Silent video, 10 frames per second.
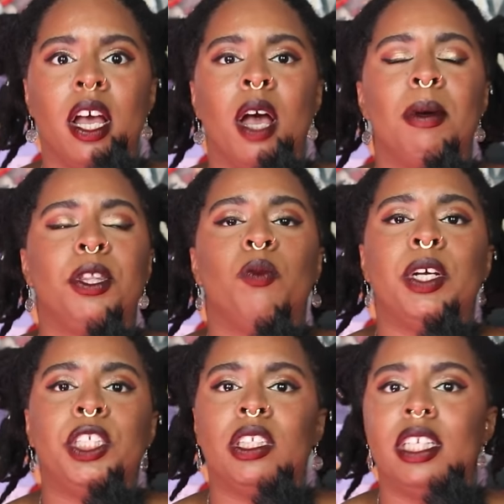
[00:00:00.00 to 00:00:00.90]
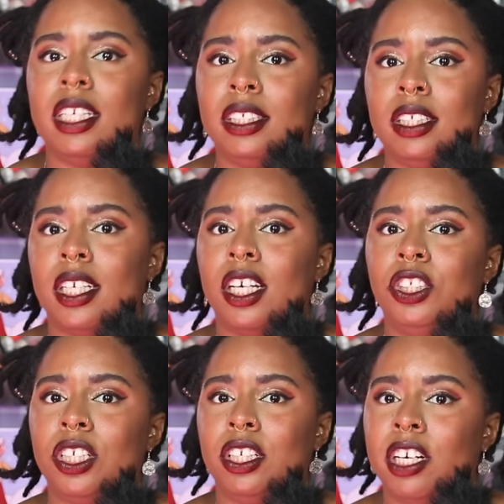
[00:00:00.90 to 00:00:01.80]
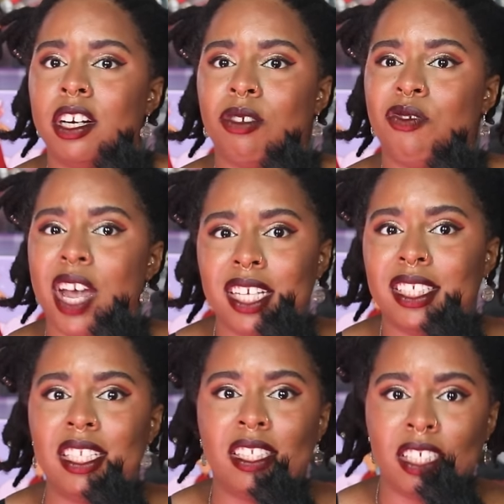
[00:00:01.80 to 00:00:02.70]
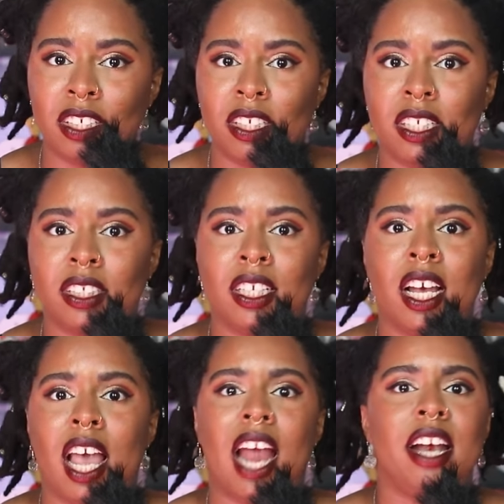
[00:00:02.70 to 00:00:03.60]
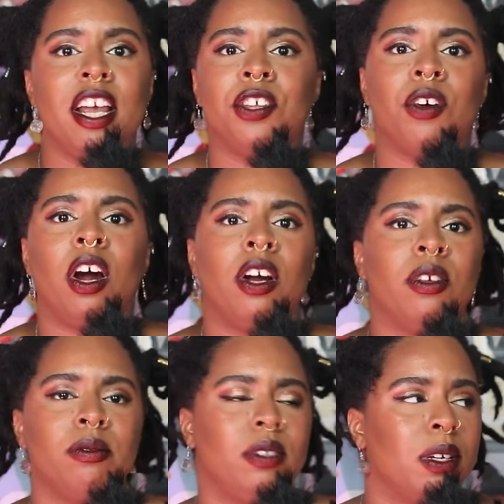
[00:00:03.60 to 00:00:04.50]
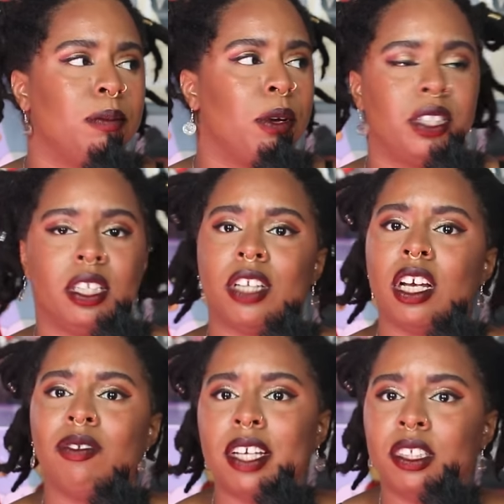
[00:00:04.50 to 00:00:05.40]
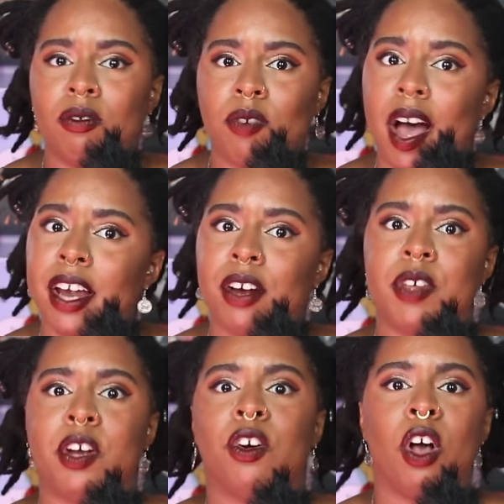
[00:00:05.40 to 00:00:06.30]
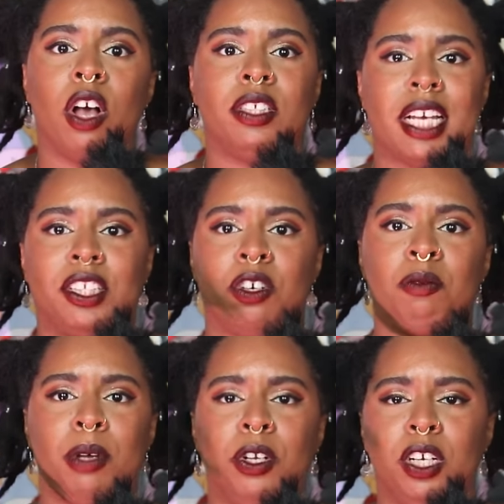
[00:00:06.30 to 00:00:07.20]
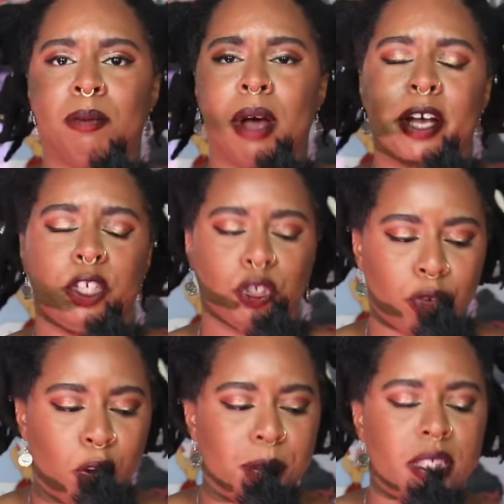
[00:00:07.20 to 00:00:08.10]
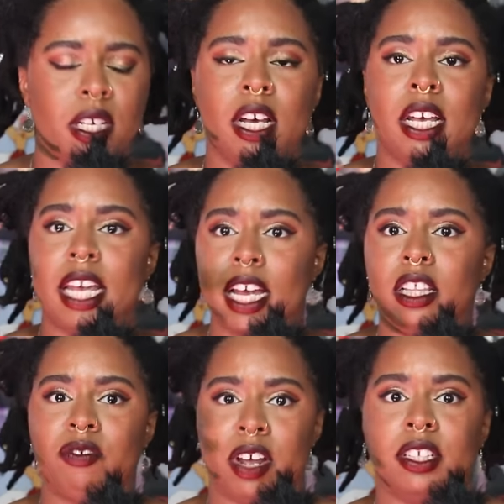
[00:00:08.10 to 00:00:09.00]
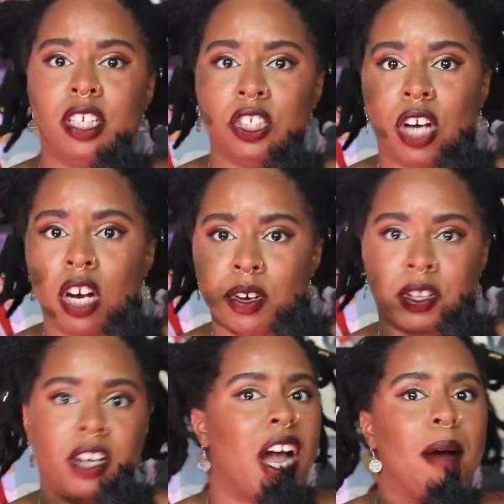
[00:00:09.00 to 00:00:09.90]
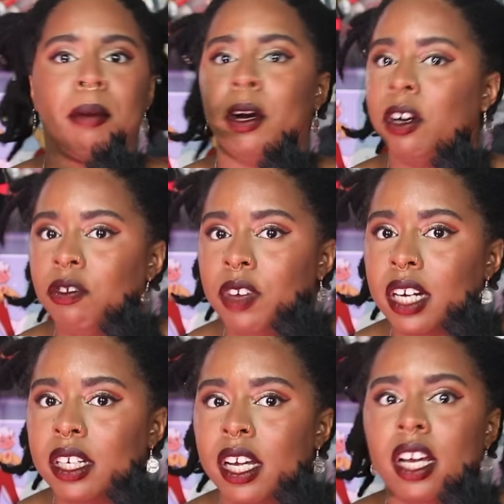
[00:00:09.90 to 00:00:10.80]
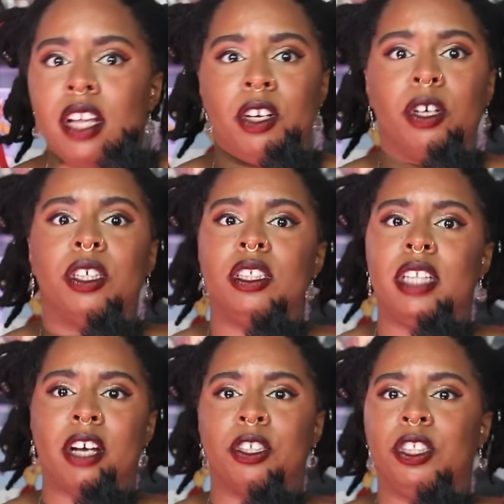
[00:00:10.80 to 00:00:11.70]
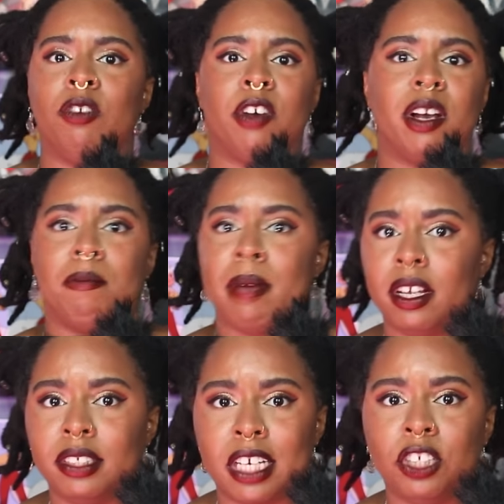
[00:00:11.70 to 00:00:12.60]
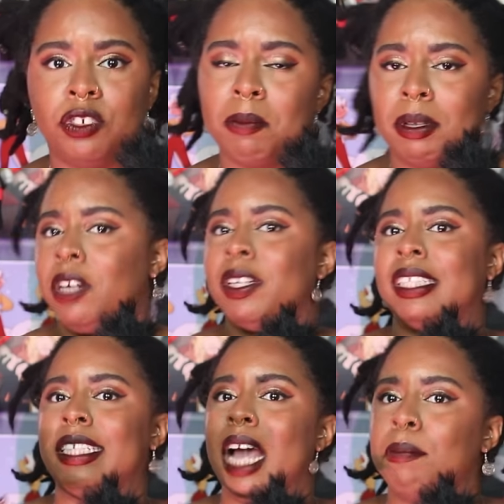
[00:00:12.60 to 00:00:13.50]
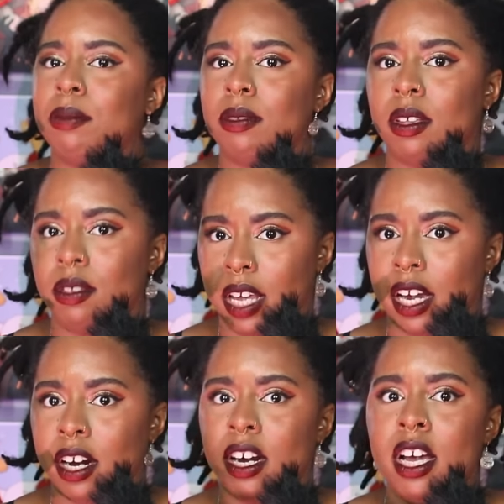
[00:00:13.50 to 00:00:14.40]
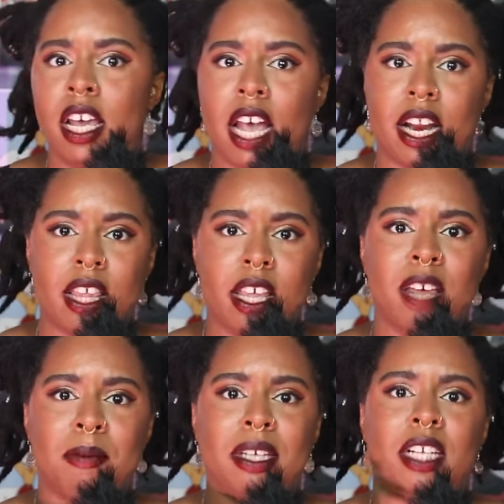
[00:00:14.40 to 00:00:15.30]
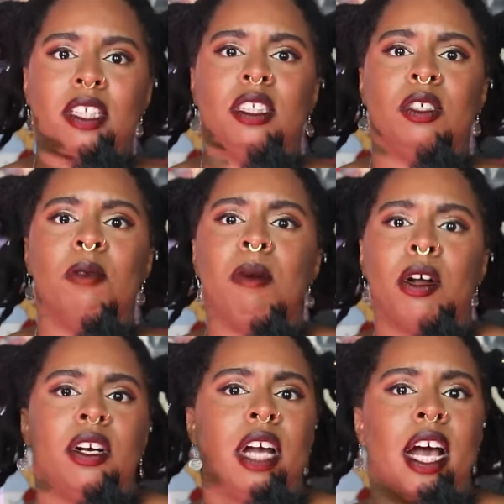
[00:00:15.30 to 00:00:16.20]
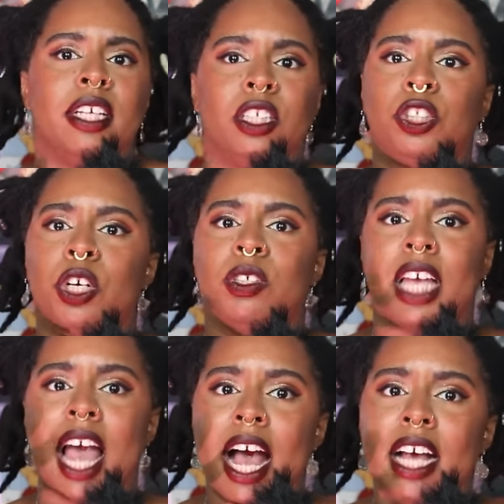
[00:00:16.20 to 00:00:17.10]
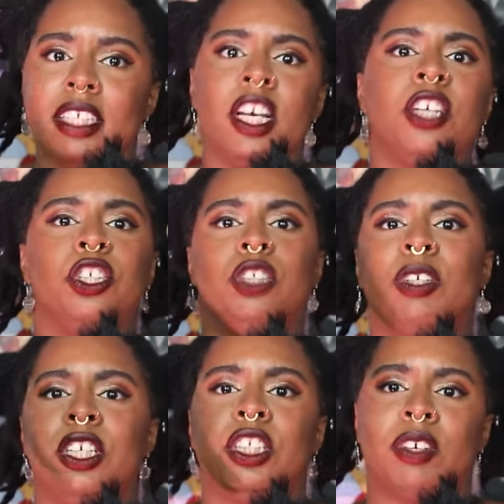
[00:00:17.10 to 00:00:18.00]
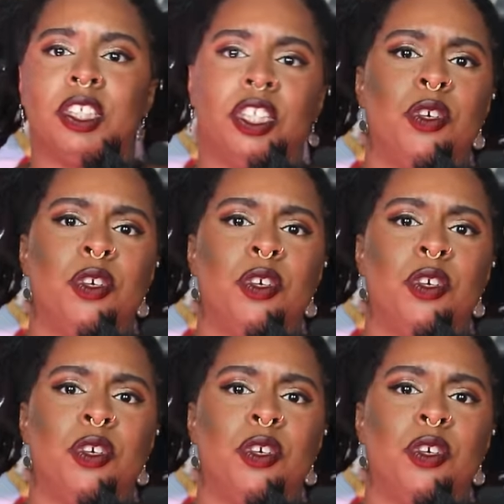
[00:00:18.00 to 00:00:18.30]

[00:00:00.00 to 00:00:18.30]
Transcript: but The Witcher isn't a generic fantasy series, and neither are the books in A Song of Ice and Fire. They are all texts that are building upon tropes in the fantasy genre. They're not perfect. They're they are still very male centric, but there is depth there. And I think it makes sense to modernize a show's cast, to switch things around so that